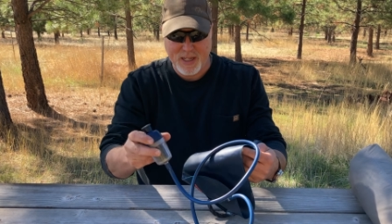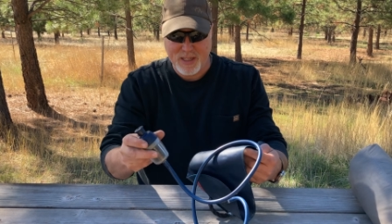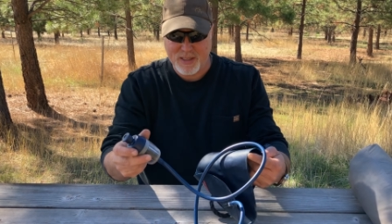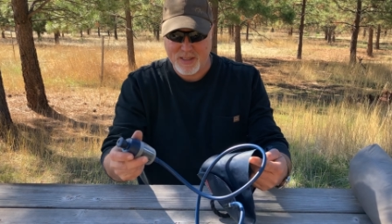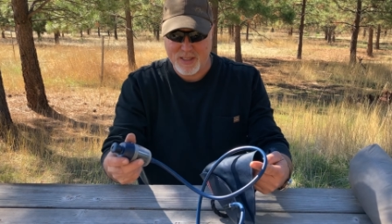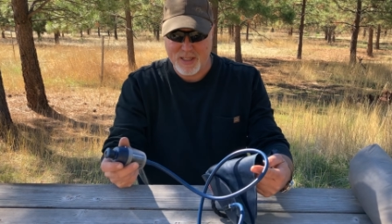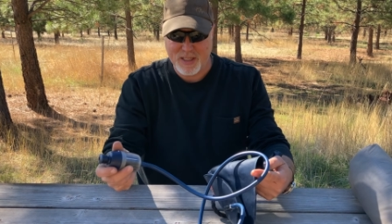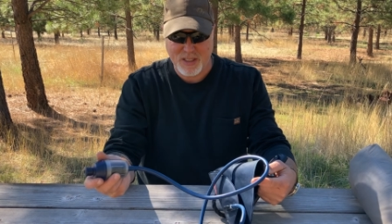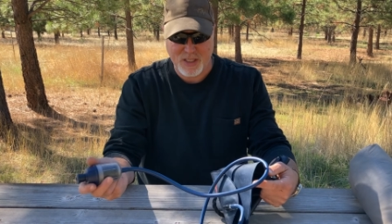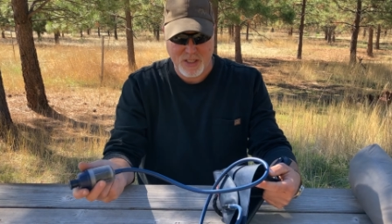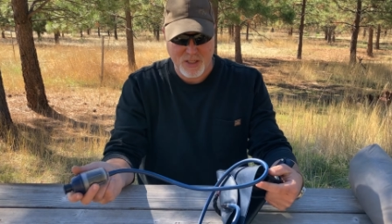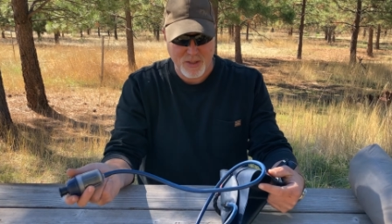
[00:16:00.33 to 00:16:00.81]

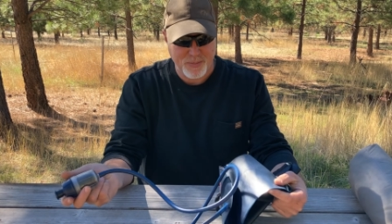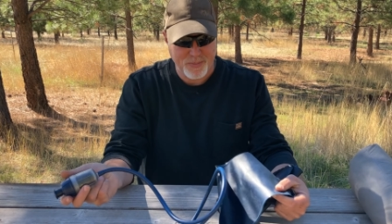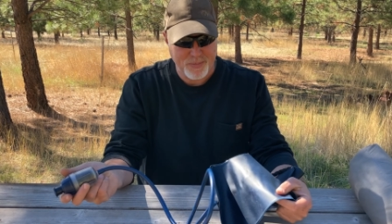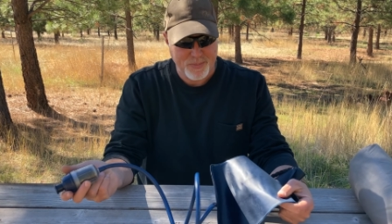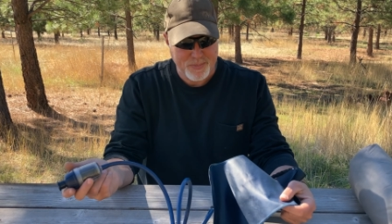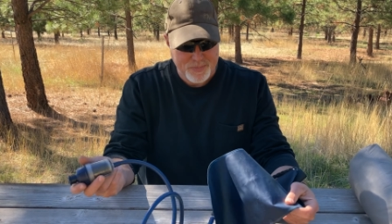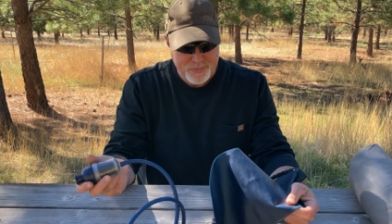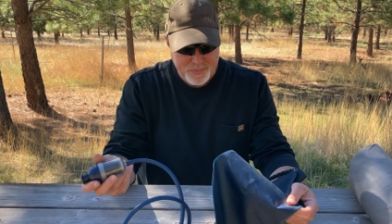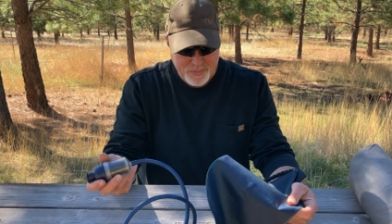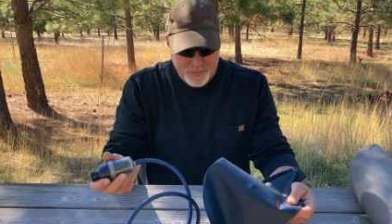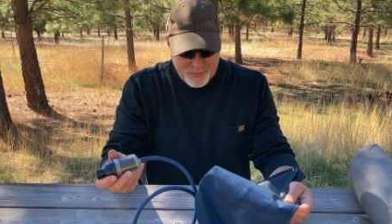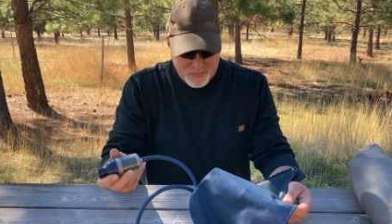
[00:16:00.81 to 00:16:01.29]
system,
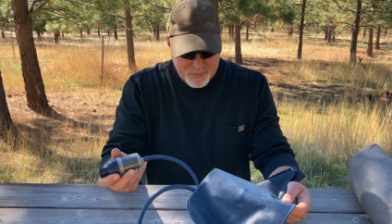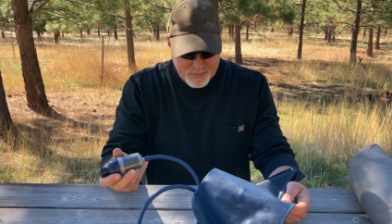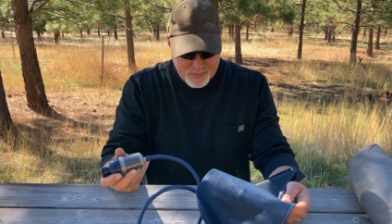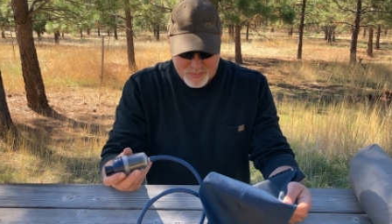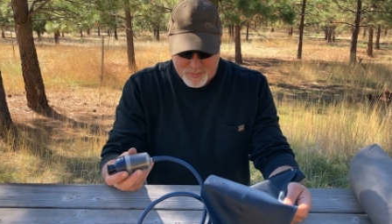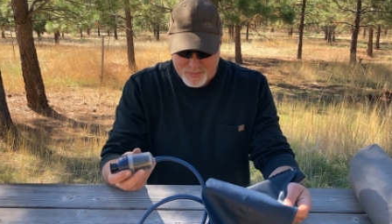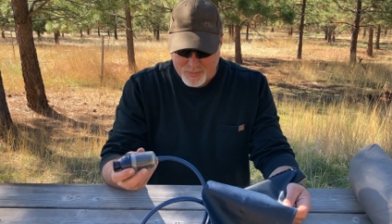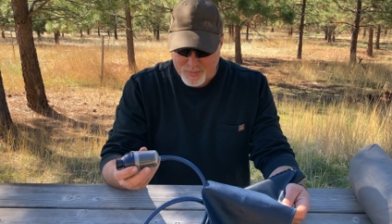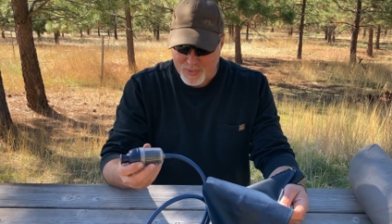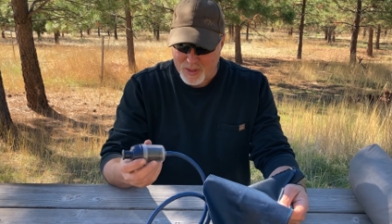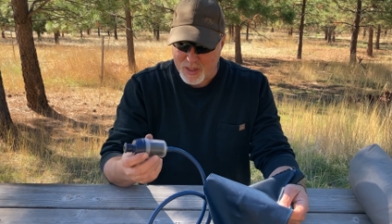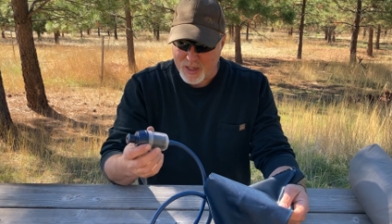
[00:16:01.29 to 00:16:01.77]

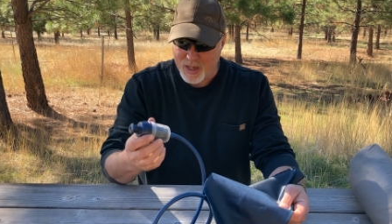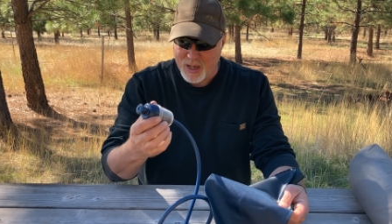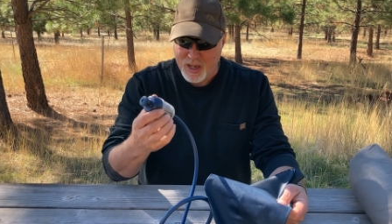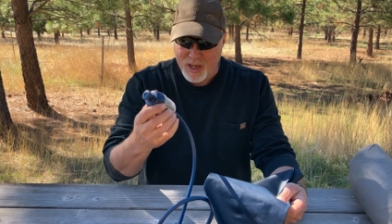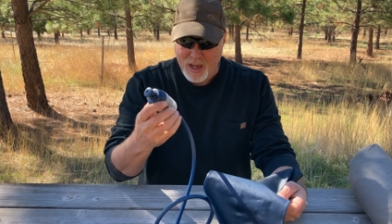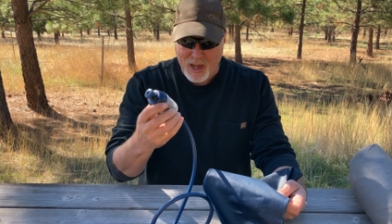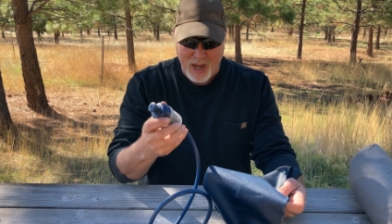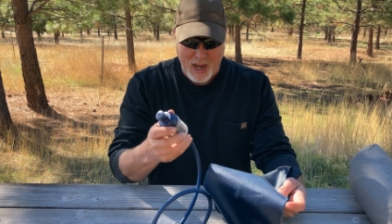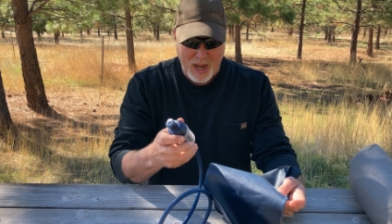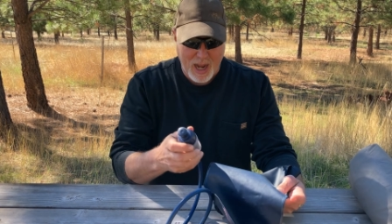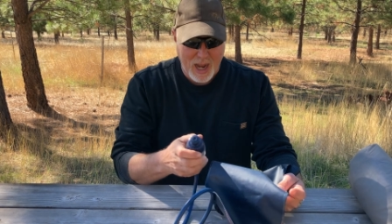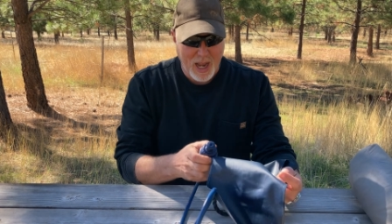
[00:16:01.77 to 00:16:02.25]

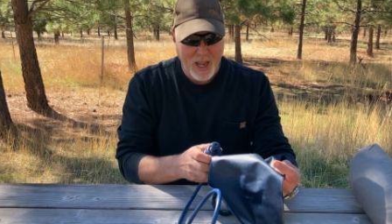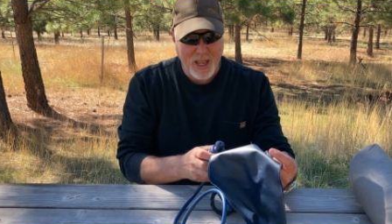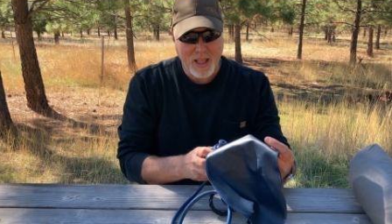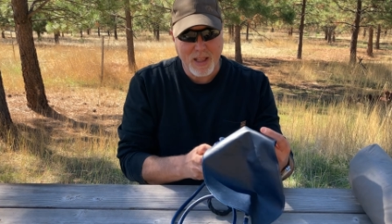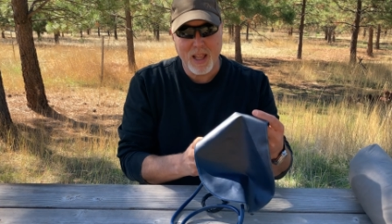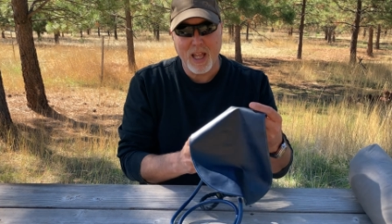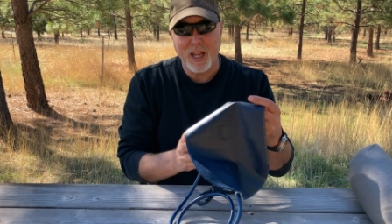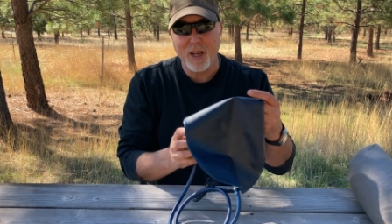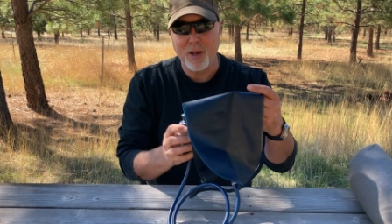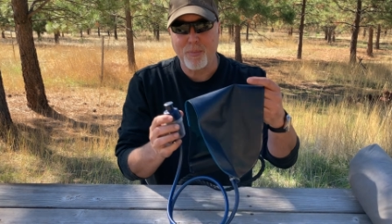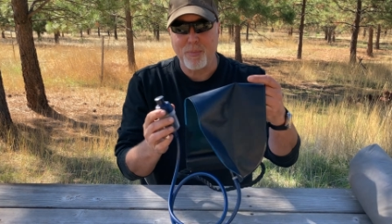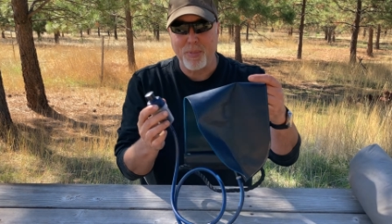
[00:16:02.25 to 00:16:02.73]
I
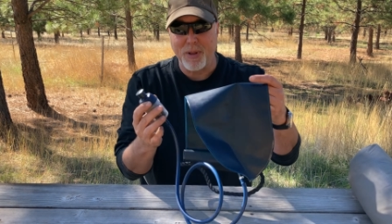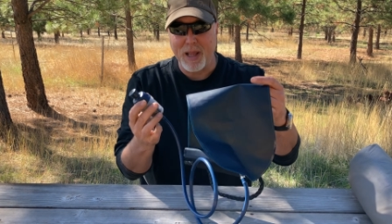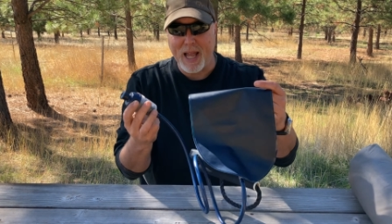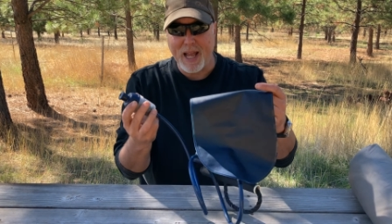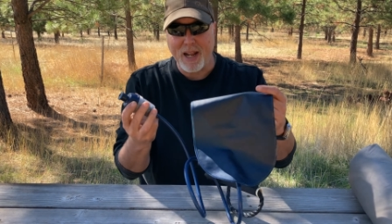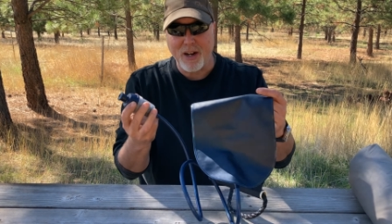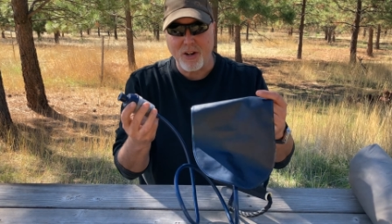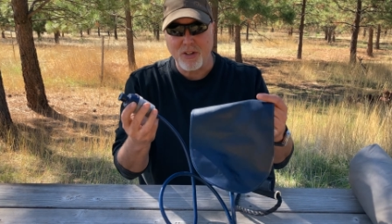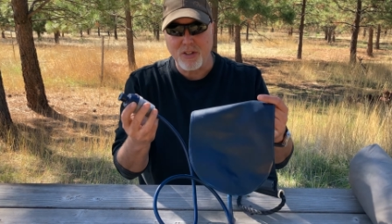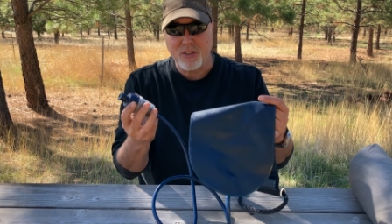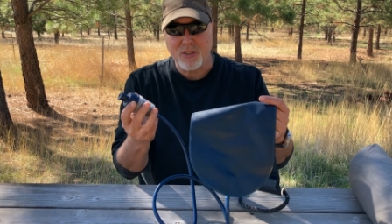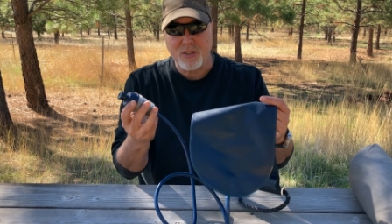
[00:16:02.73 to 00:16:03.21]
like
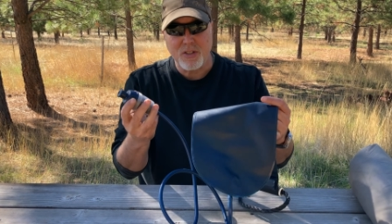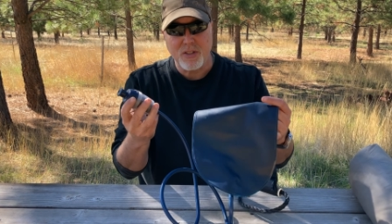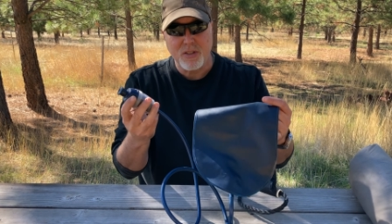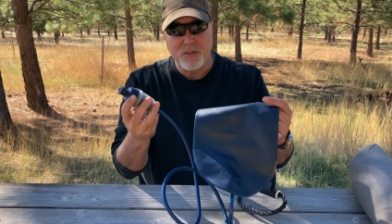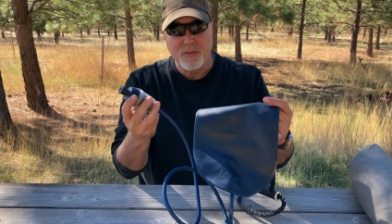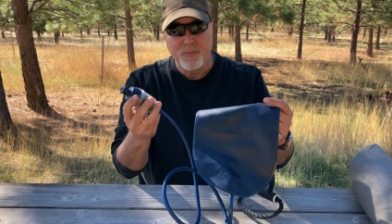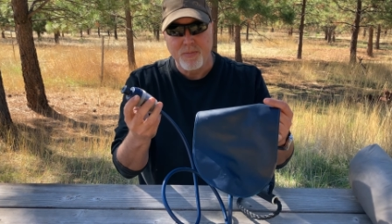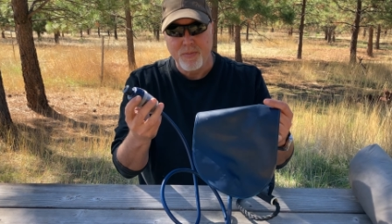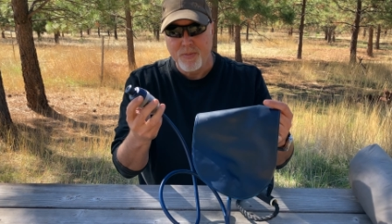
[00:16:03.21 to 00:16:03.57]
bladders